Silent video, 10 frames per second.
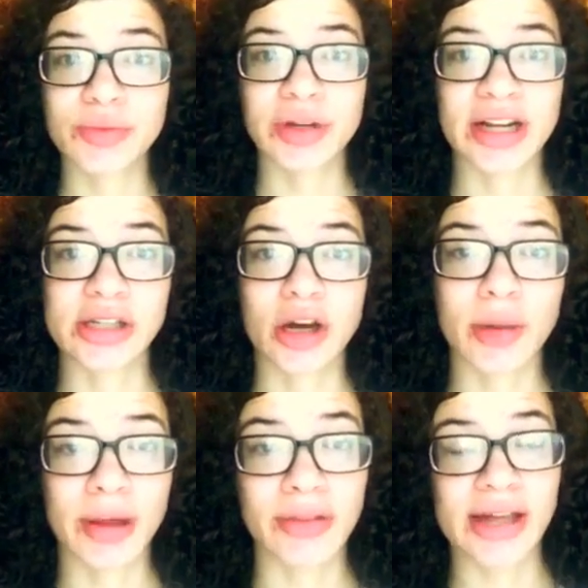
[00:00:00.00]
when I talk
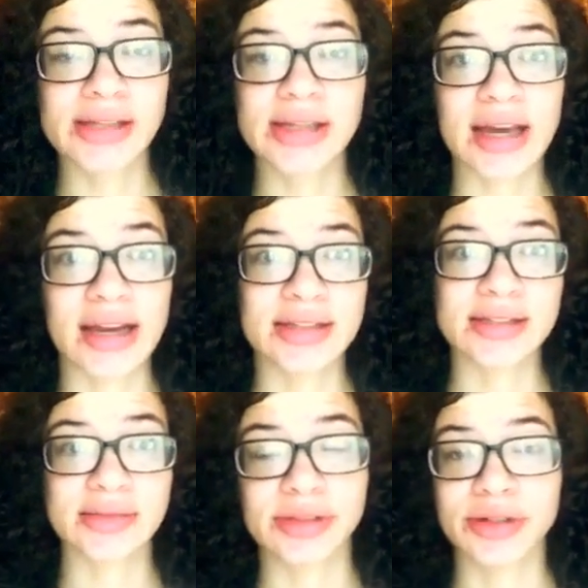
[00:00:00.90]
about that side
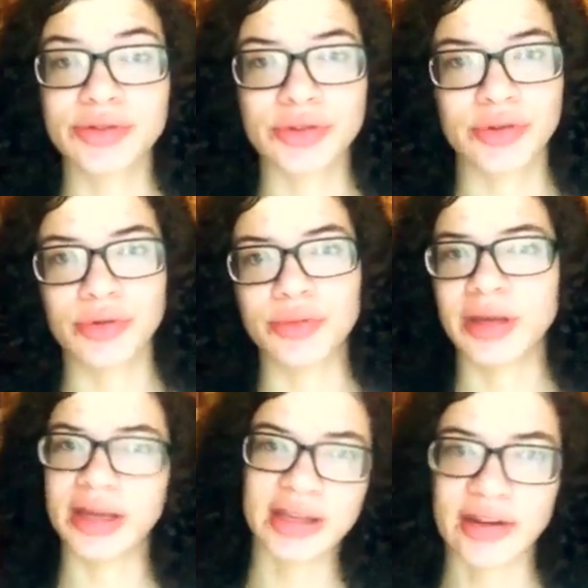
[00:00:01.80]
as opposed to
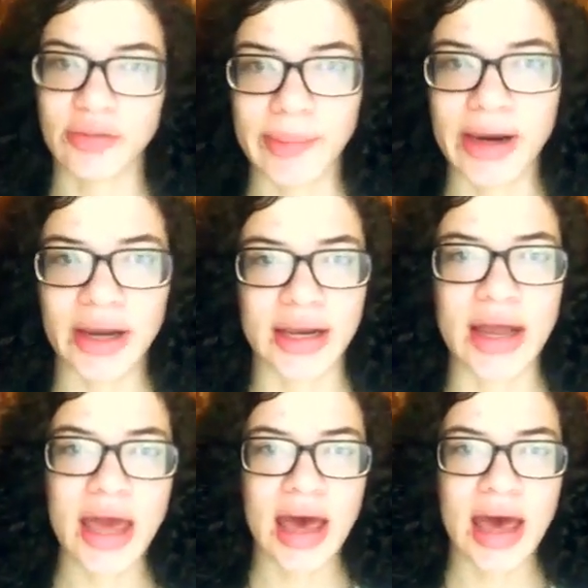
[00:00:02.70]
being Native American.